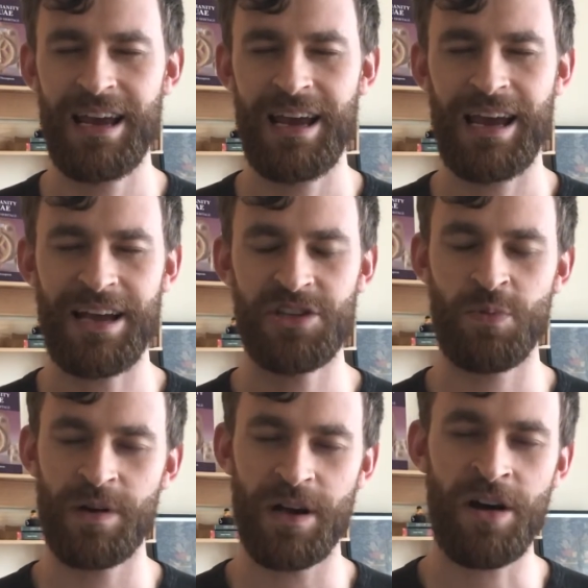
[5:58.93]
I
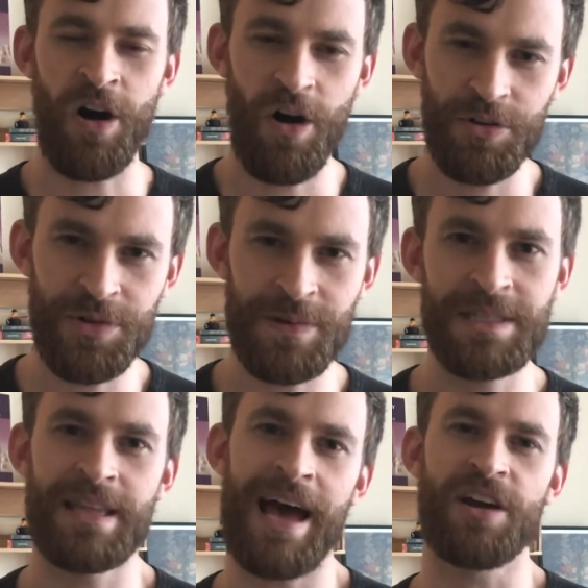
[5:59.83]
just want to call you
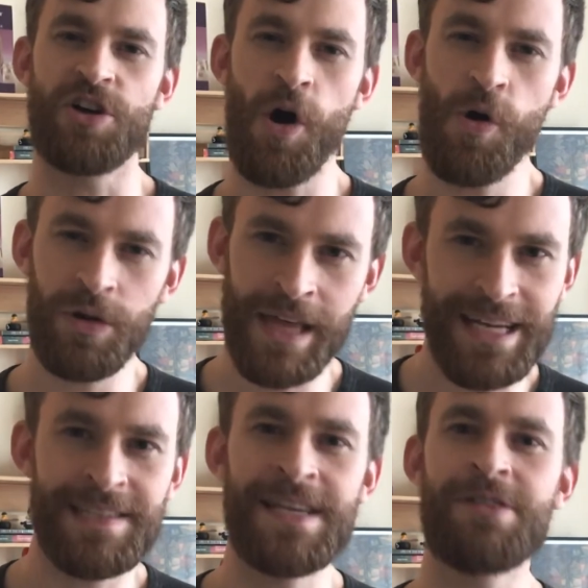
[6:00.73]
into that. Go to
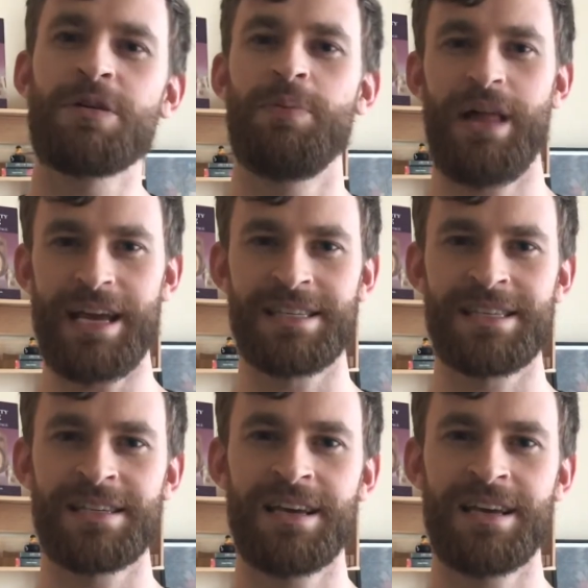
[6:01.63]
that secret place.